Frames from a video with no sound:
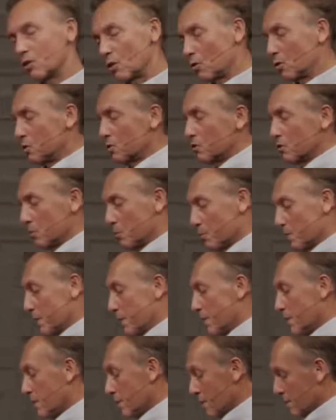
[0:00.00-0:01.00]
So it shall
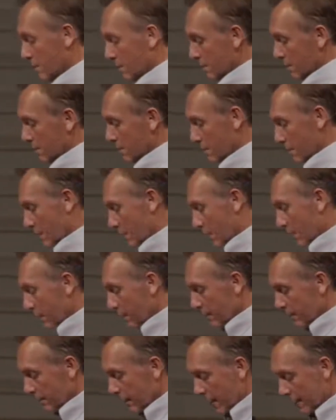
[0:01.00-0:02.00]
be.
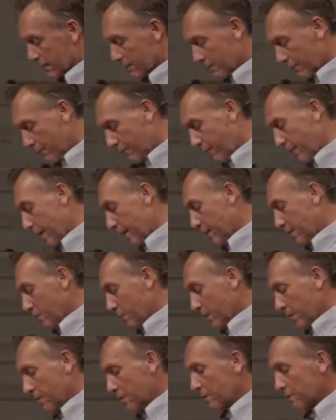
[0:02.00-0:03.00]
That's the
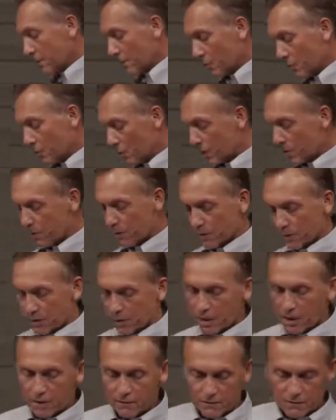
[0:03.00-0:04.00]
family that we are
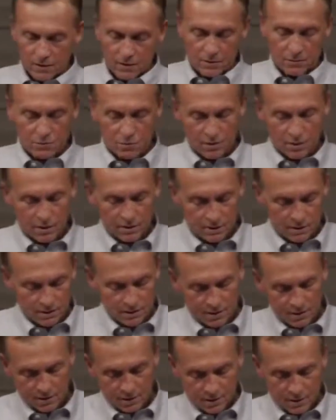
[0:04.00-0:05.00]
in covenant
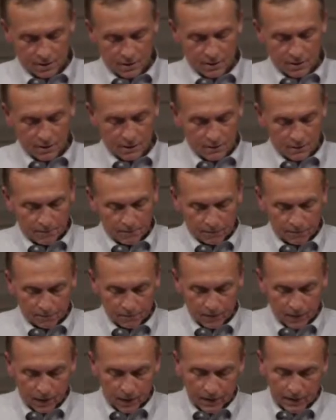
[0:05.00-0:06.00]
with.
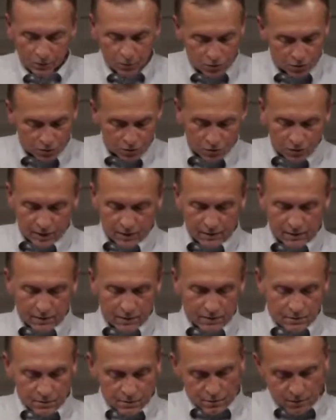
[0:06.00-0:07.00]
And he will
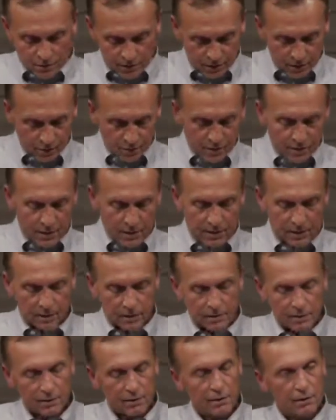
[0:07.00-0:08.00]
strengthen your inner
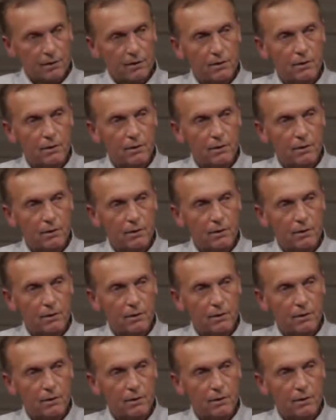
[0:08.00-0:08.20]
being.